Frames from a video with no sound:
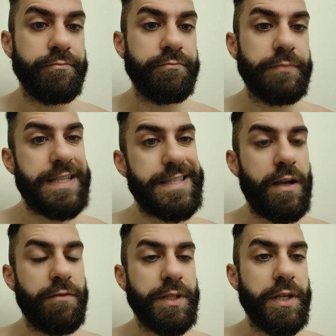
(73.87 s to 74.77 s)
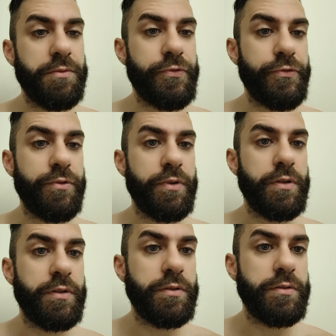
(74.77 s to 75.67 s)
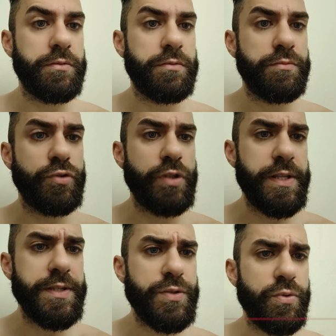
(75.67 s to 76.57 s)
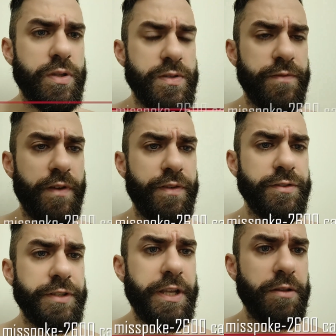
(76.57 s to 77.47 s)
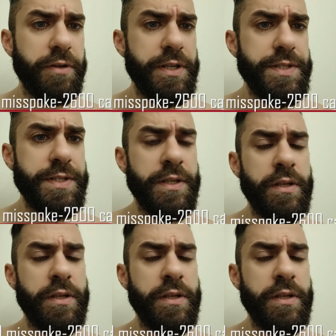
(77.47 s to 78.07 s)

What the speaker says: let's see how it goes. Today is 2,500 calories.